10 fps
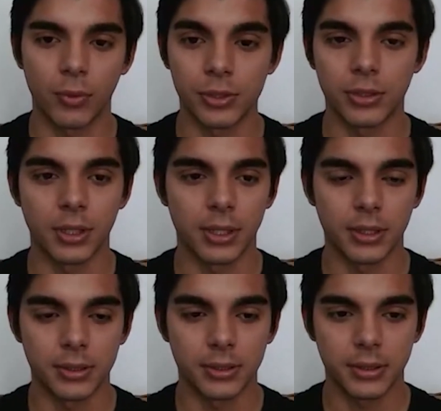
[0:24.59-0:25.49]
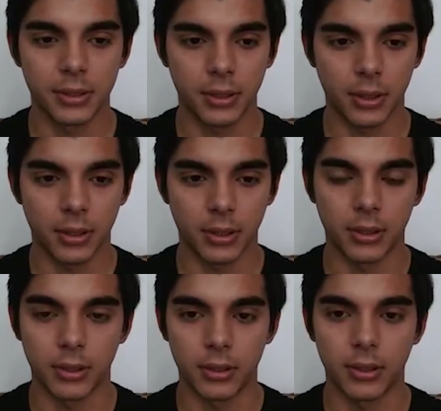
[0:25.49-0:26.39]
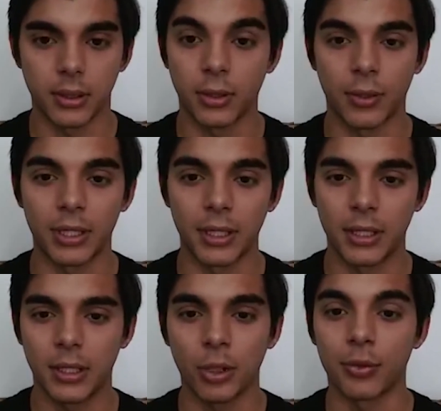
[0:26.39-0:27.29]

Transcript: wish you guys a great day.